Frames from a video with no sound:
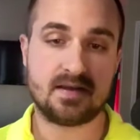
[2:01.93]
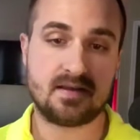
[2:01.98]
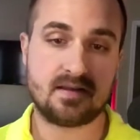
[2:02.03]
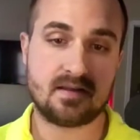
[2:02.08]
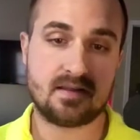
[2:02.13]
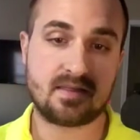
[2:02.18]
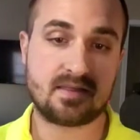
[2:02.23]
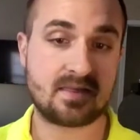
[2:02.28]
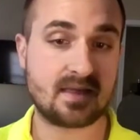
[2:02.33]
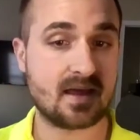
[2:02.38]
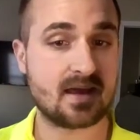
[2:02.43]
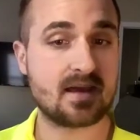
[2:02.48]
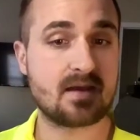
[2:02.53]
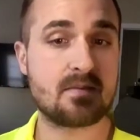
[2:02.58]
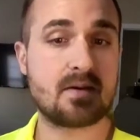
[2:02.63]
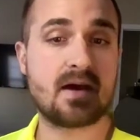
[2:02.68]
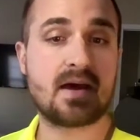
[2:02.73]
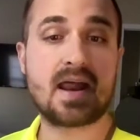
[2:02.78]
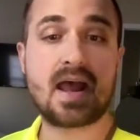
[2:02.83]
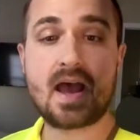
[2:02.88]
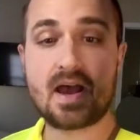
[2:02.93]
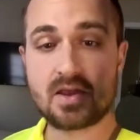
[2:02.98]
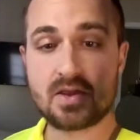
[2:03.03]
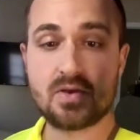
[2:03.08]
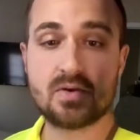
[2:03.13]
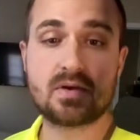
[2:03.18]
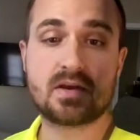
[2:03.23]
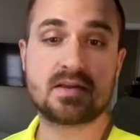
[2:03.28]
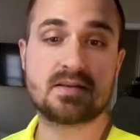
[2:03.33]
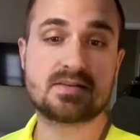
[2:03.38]
think about how you
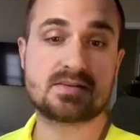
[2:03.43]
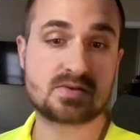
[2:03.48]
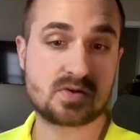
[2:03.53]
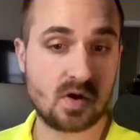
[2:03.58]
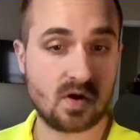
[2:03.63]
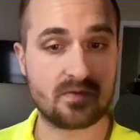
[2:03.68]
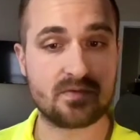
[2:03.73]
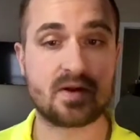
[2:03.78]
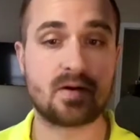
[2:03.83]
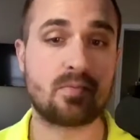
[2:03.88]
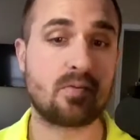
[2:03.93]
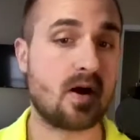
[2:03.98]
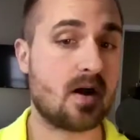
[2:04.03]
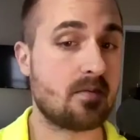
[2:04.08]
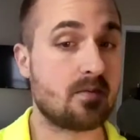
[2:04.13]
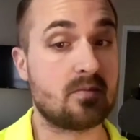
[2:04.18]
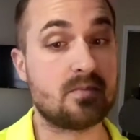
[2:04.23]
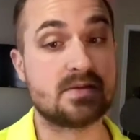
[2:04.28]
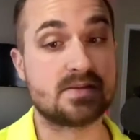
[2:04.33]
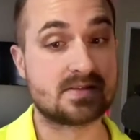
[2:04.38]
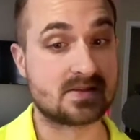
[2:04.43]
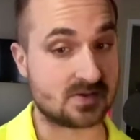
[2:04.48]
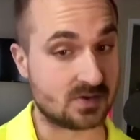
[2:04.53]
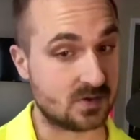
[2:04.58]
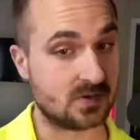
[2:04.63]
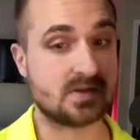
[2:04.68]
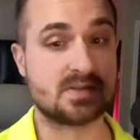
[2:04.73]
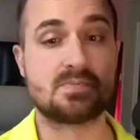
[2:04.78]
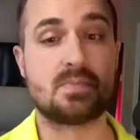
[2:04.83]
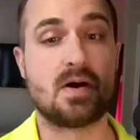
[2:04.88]
can solve their problem as soon
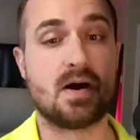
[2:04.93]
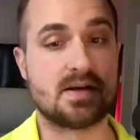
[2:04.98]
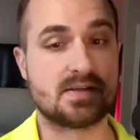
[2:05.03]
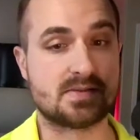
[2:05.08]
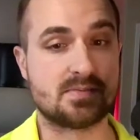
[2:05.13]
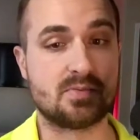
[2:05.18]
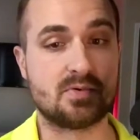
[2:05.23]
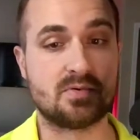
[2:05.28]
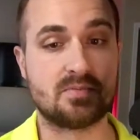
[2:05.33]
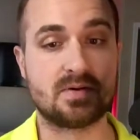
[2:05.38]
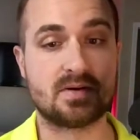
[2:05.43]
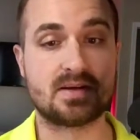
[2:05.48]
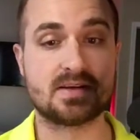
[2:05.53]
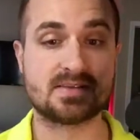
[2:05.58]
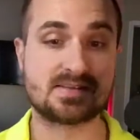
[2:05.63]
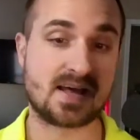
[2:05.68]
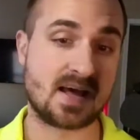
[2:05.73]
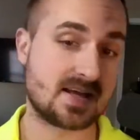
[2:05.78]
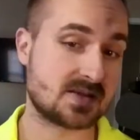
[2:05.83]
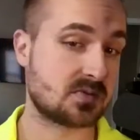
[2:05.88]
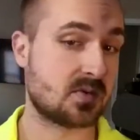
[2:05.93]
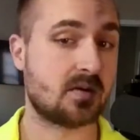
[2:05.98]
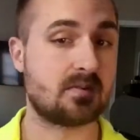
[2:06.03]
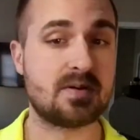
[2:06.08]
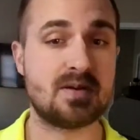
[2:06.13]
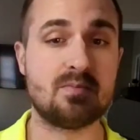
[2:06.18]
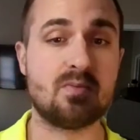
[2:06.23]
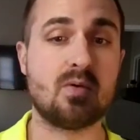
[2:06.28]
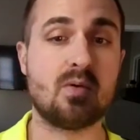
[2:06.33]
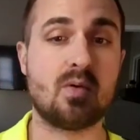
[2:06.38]
as possible, because that's what
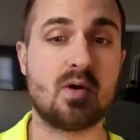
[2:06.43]
people